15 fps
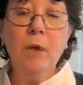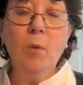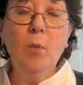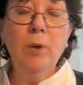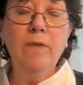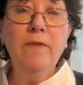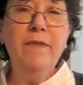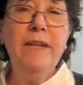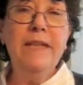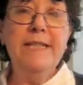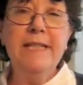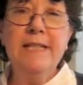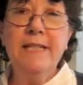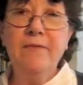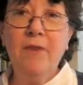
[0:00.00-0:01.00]
One of the things
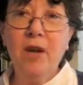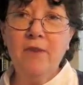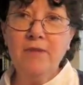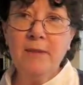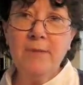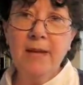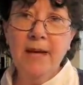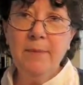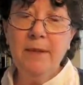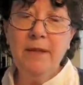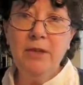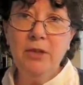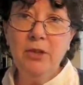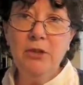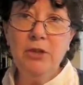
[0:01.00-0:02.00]
that's involved sometimes in
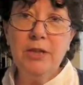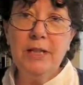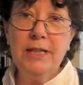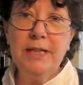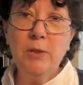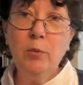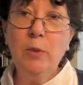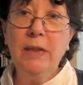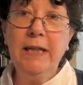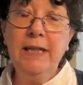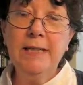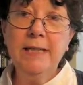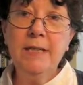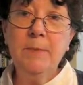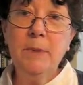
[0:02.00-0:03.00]
illusion is a
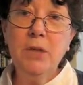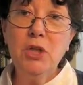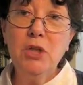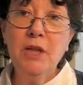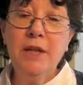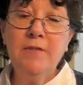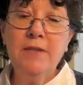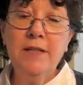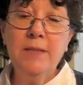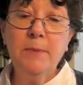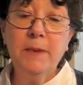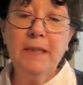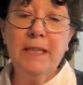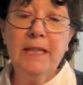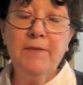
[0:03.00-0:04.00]
willing suspension of
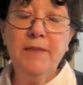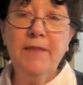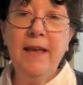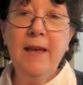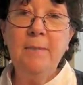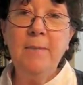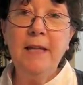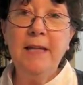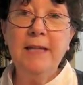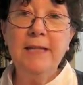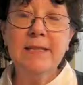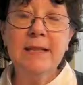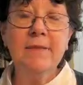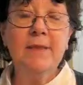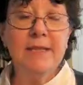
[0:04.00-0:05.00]
disbelief. And that
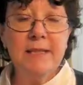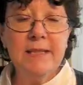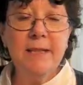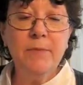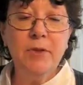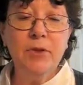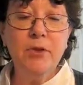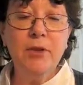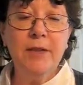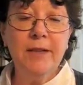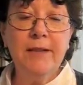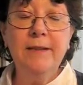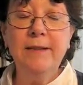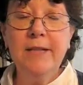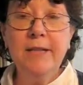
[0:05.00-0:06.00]
means, and this is something you're
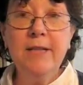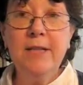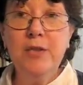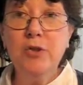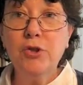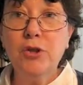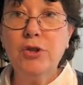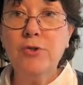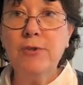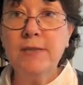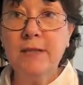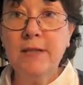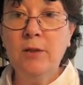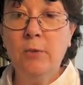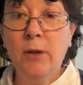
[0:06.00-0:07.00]
going to need to teach your
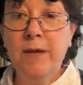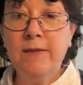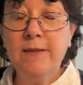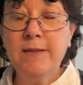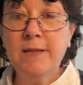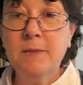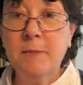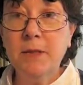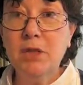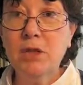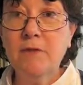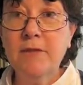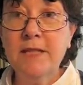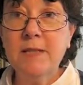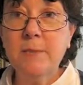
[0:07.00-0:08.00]
students anyway, the
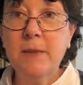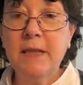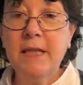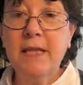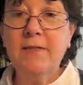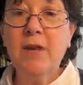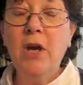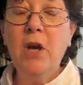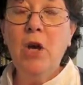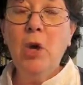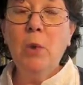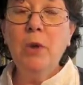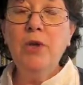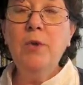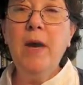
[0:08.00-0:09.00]
suspension of
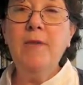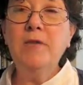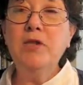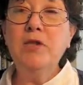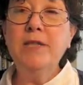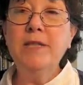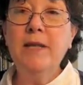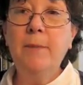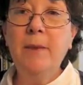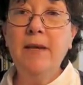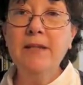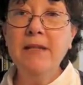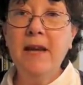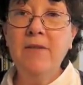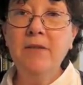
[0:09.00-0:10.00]
disbelief, where you have to just step
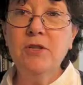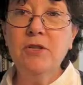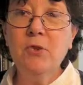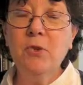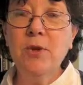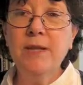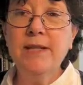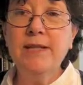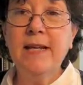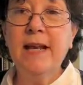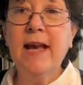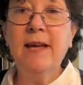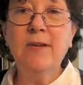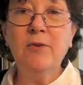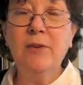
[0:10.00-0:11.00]
outside the story and say,
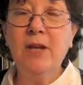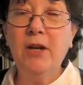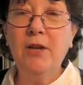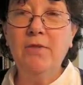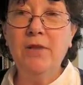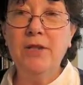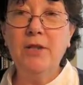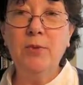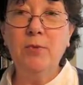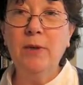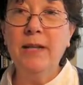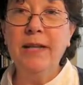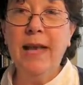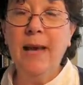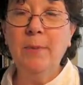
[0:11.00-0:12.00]
I don't care if this could
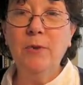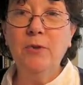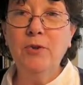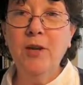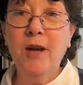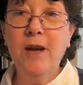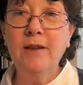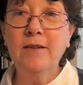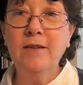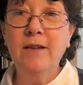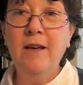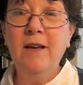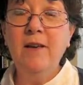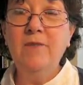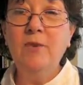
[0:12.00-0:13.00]
really happen or not.
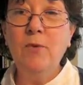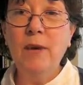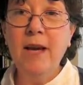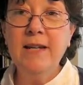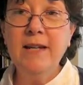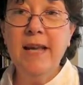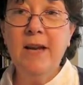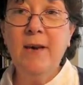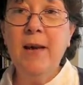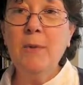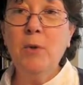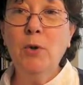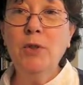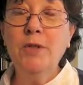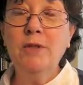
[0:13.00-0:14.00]
For right now, I'm
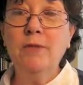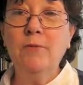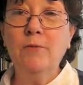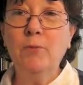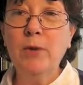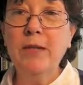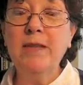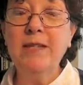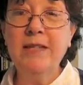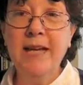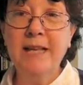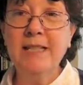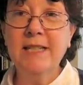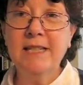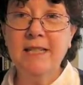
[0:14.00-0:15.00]
going to read the
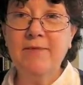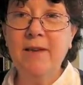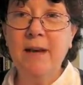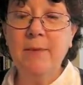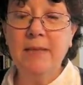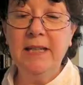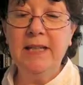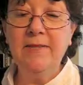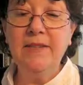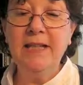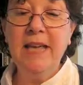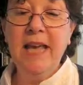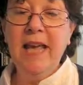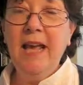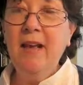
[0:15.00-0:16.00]
text as if I believe it.
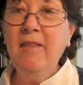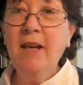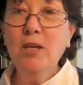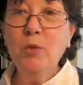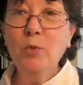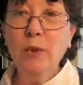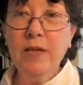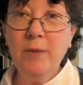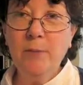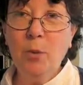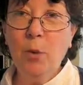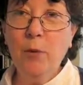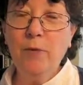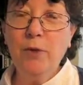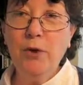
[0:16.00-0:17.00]
And that's really
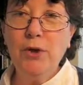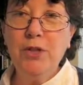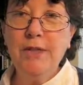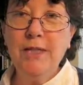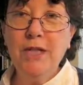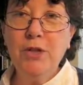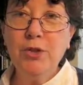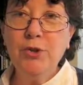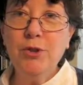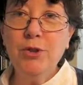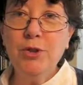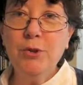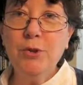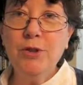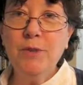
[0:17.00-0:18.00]
important for you to teach your
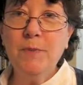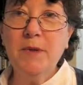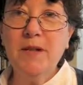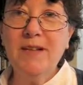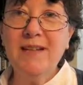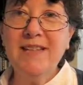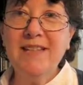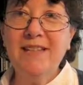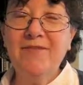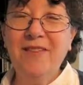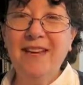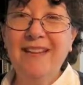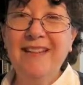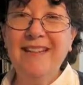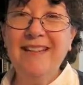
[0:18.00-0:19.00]
students, because if
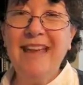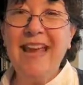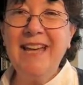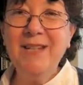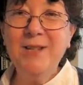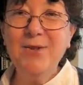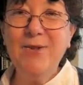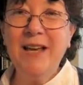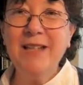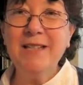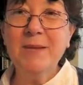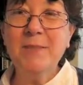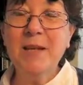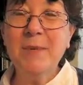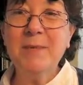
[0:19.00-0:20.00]
they can't do that,
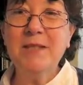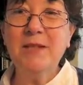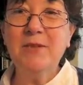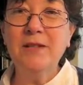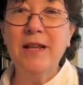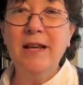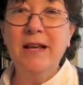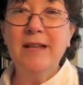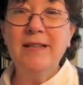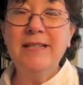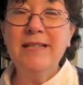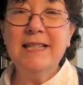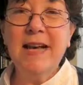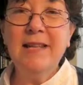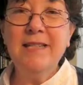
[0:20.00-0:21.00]
sometimes they'll
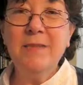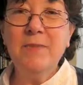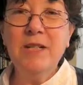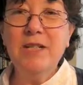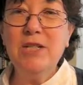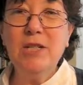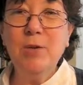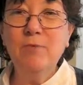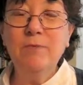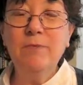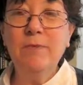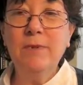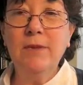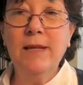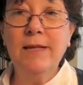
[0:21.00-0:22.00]
decide something is so,
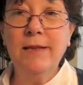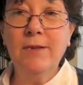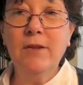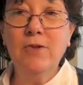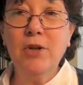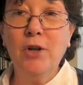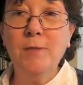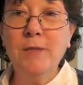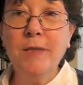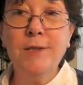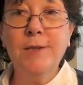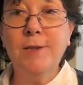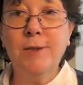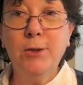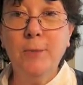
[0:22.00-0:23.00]
in their terms,
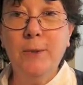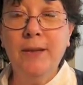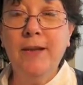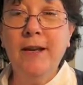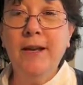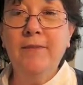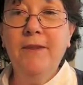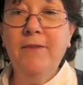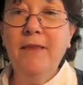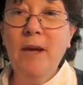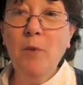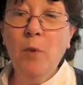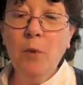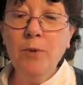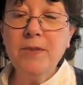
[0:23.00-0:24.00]
stupid that they
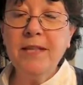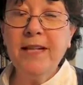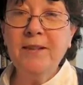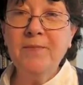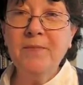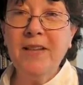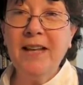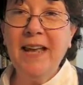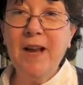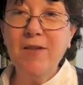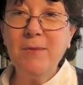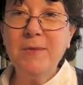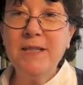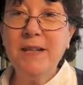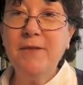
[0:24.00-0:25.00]
won't allow
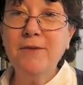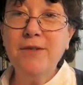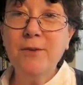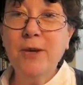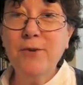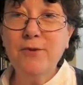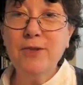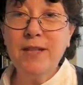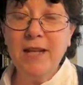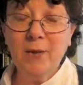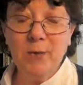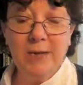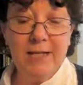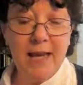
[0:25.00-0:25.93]
themselves to understand what's